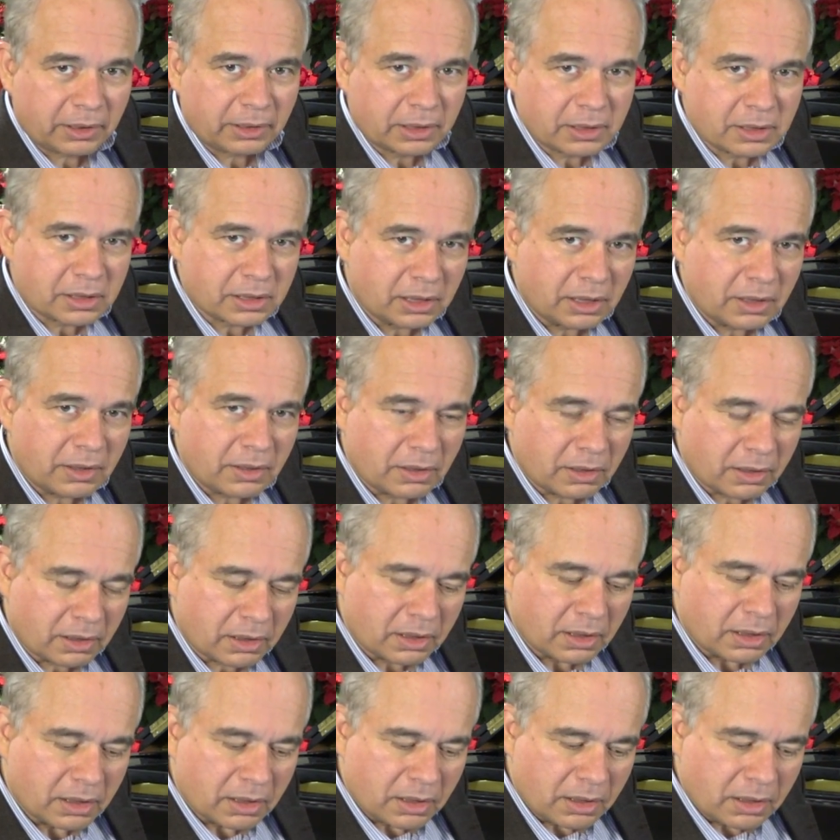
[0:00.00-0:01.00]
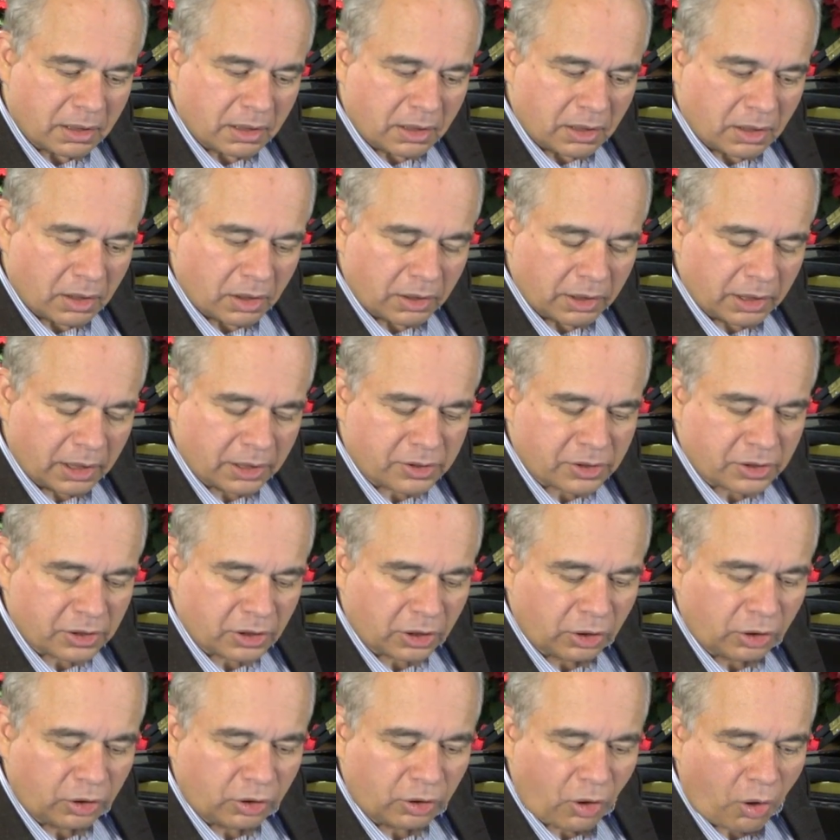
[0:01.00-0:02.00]
It's the
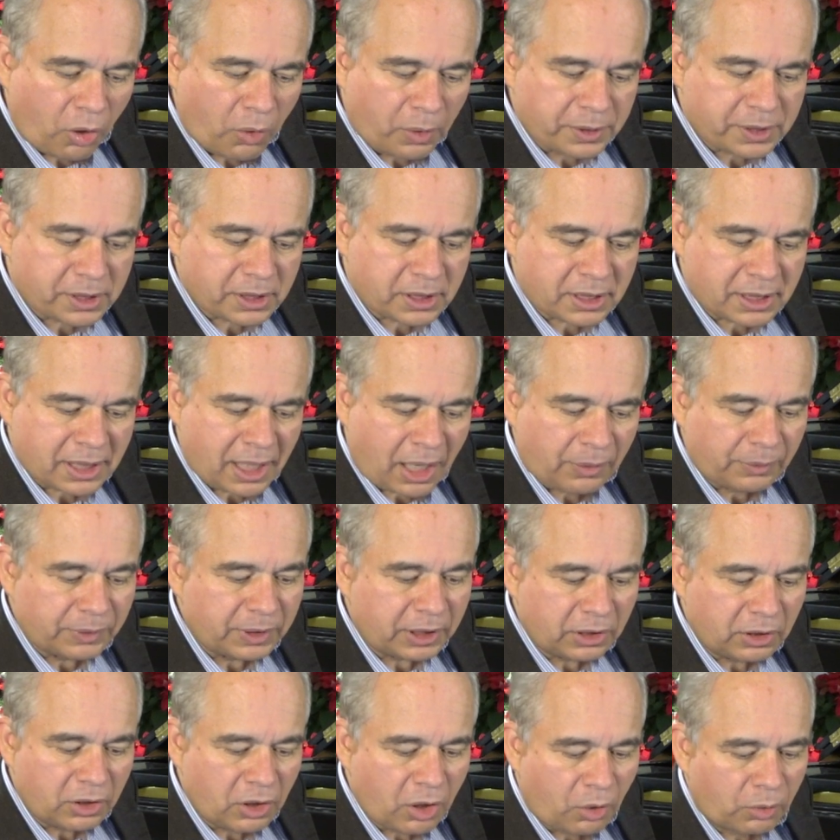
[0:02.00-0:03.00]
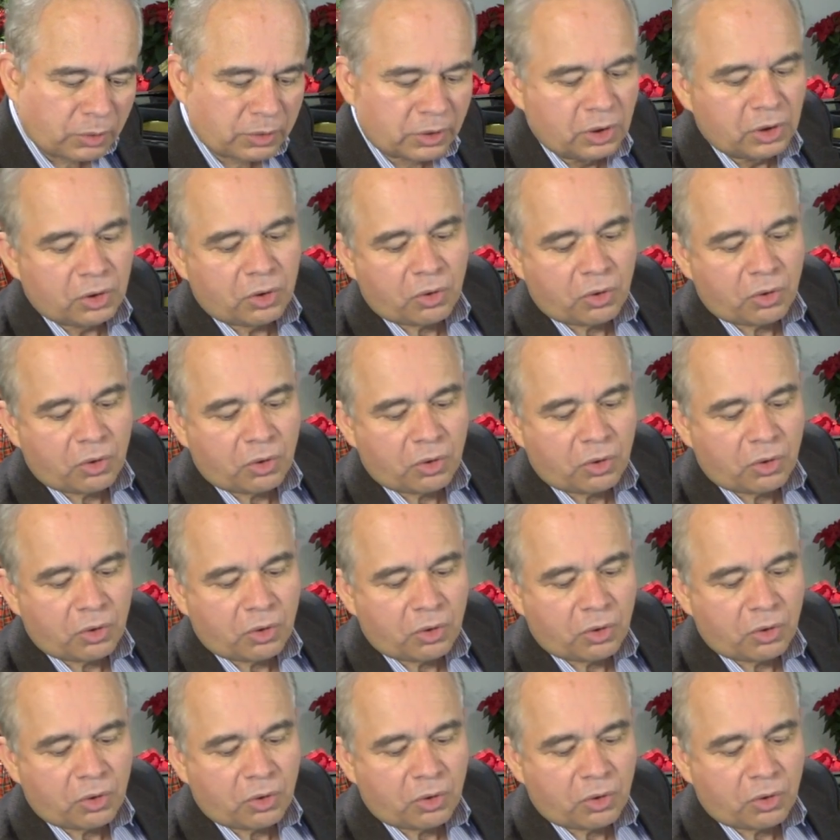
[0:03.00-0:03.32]
lowest sounding note,